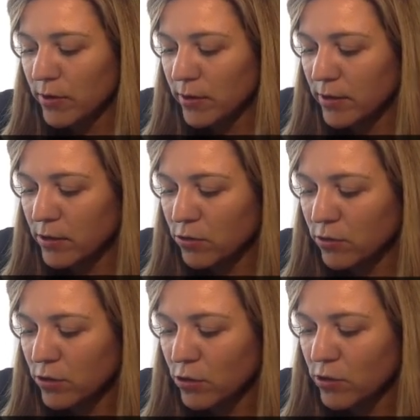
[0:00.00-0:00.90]
uh, into
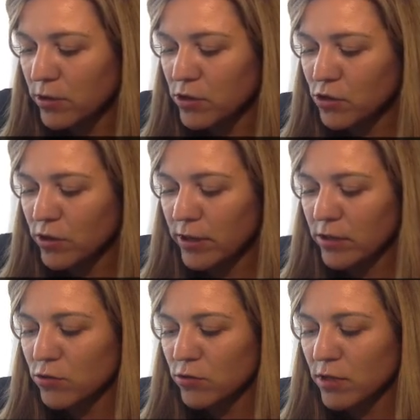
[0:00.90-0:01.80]
the node that is
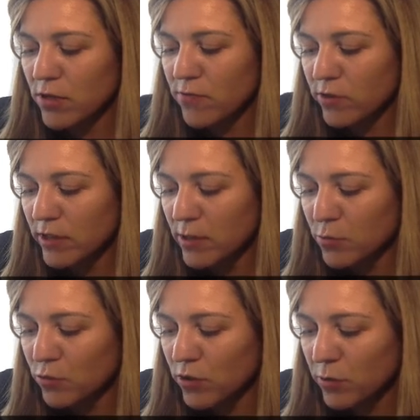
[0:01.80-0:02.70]
connected to the inverting
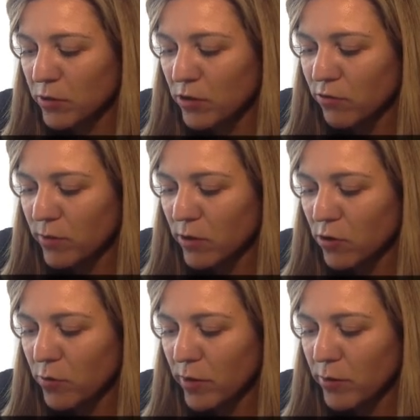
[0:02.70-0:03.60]
input terminal of my
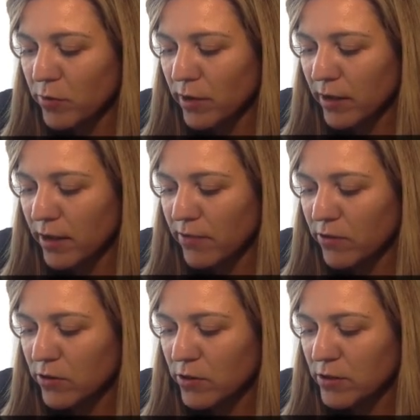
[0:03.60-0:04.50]
op-amp, I have
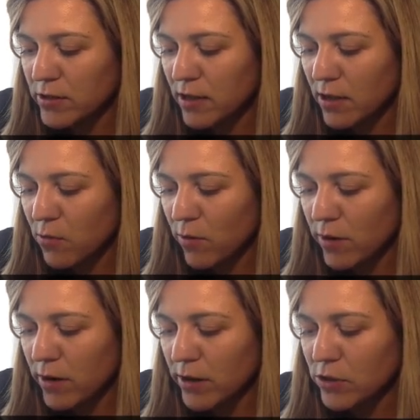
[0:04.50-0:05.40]
currents I1
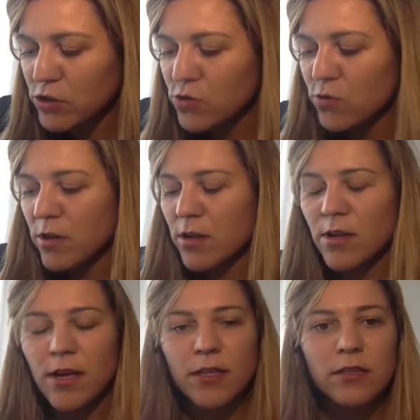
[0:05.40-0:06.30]
and I2
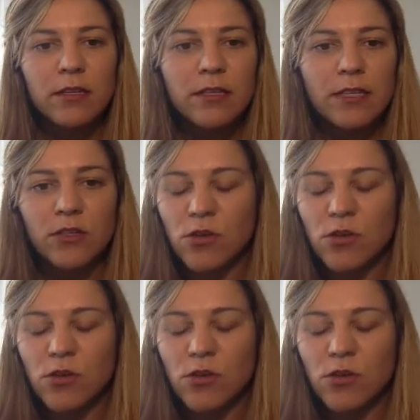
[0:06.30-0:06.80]
entering that